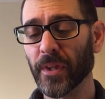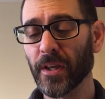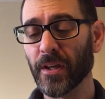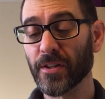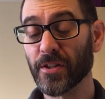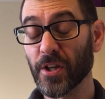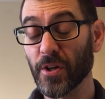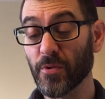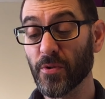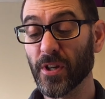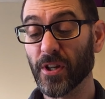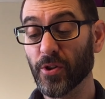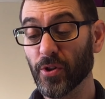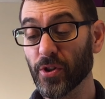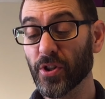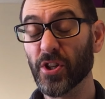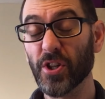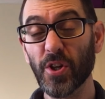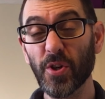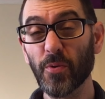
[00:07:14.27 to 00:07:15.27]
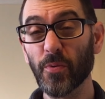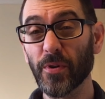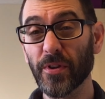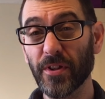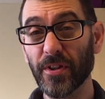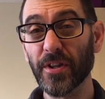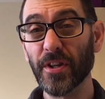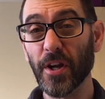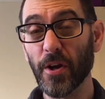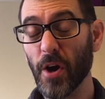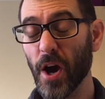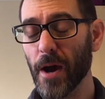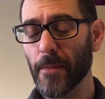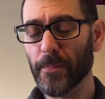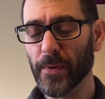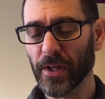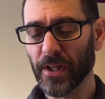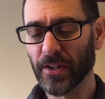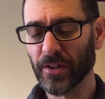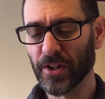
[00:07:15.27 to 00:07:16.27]
so it could do with, you know,
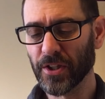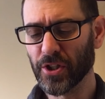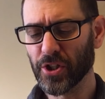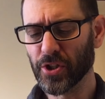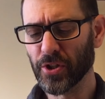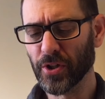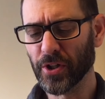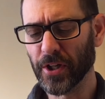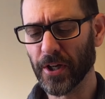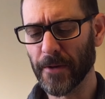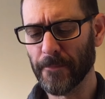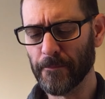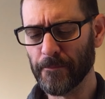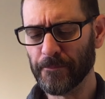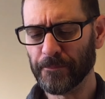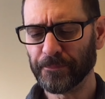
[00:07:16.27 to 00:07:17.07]
upping the sugar